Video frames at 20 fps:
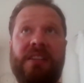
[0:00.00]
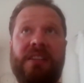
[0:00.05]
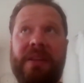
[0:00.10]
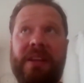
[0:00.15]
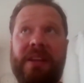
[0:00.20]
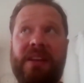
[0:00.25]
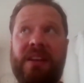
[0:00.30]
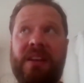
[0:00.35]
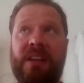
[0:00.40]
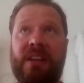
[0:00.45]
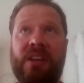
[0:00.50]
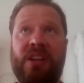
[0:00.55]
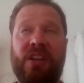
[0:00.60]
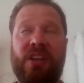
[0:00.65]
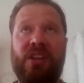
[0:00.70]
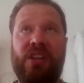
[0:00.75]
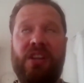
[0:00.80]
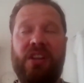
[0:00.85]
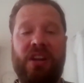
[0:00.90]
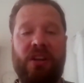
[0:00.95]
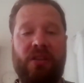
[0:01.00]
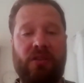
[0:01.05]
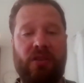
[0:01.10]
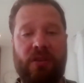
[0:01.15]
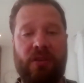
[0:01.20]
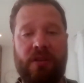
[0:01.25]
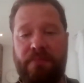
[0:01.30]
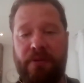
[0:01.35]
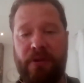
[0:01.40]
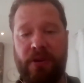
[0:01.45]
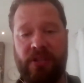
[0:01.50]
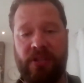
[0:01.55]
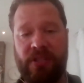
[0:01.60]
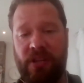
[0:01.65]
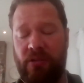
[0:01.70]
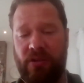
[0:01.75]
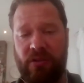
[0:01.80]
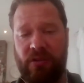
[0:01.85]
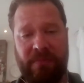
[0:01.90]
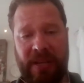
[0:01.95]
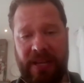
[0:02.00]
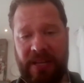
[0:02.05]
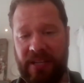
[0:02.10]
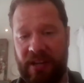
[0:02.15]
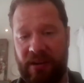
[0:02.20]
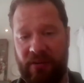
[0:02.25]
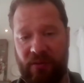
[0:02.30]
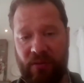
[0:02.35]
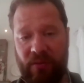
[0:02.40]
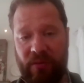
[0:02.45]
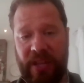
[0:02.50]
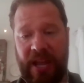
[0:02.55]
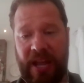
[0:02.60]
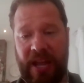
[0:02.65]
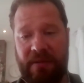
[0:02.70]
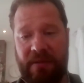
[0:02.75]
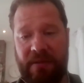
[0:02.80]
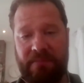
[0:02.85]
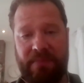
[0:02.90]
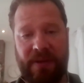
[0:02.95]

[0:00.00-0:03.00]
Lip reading: I mean, you can push social media and all that,